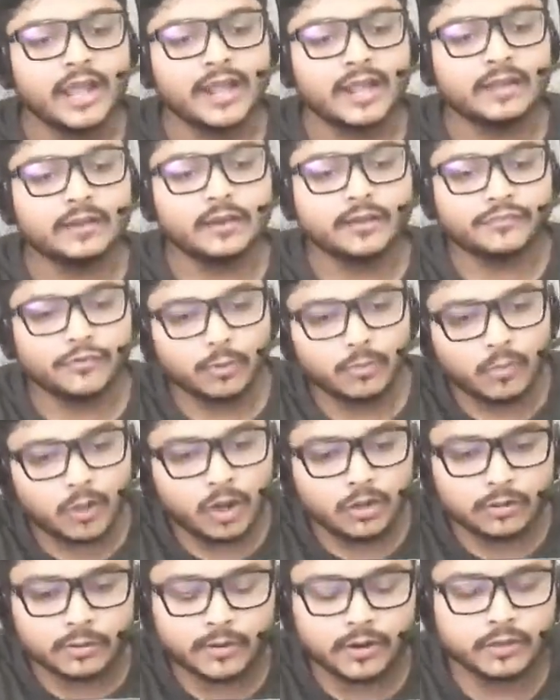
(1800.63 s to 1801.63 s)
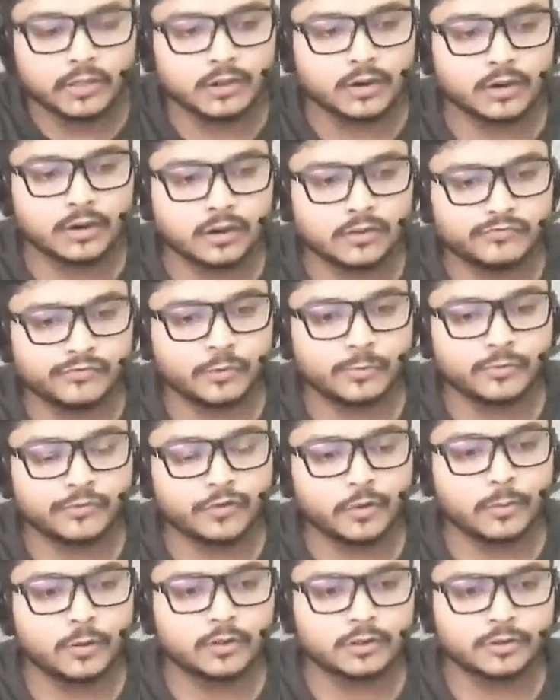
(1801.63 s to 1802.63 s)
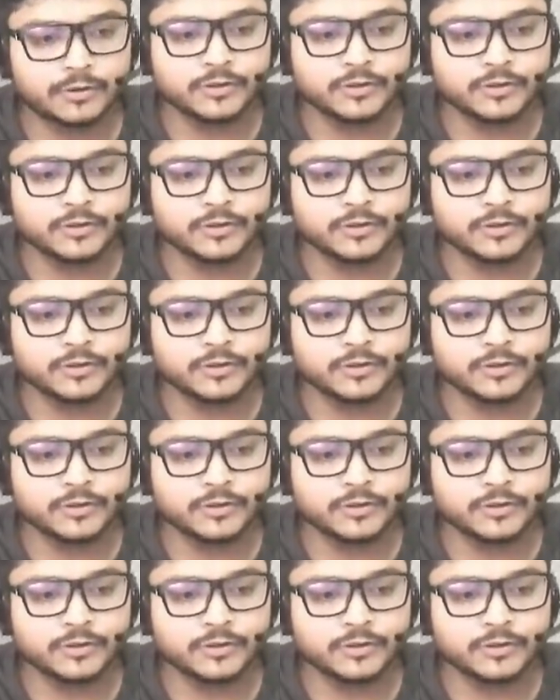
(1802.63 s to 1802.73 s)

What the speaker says: and from all around from